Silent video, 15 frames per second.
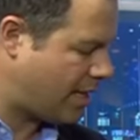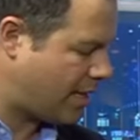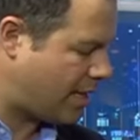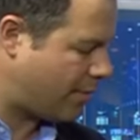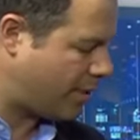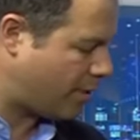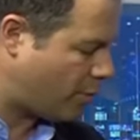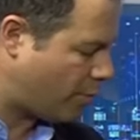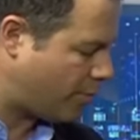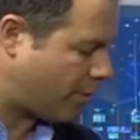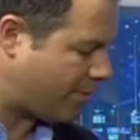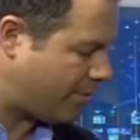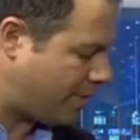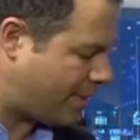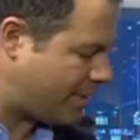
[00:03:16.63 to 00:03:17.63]
they will all
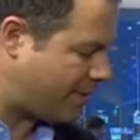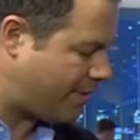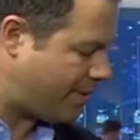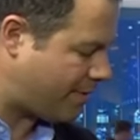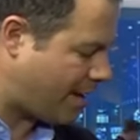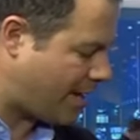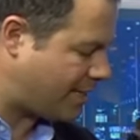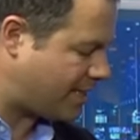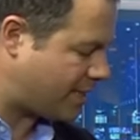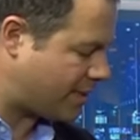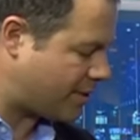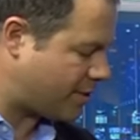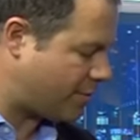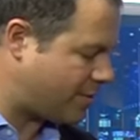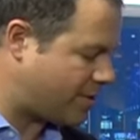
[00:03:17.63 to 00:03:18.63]
probability be racing
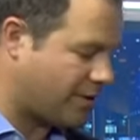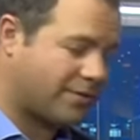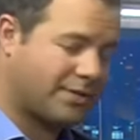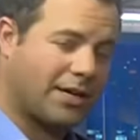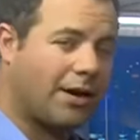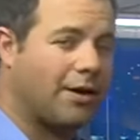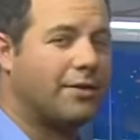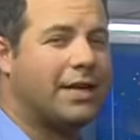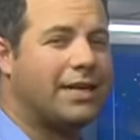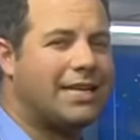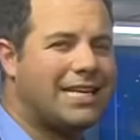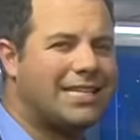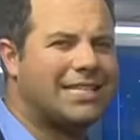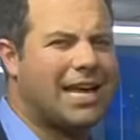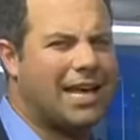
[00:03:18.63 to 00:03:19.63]
the super soft tyre and they
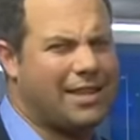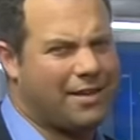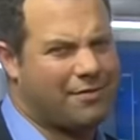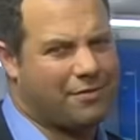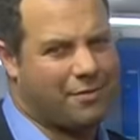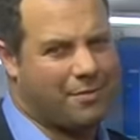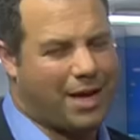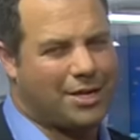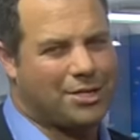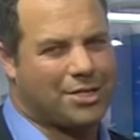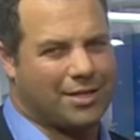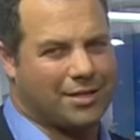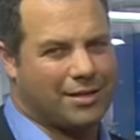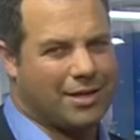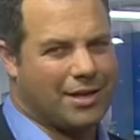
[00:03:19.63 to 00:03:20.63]
need to get the
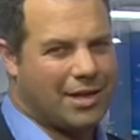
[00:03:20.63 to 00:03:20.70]
information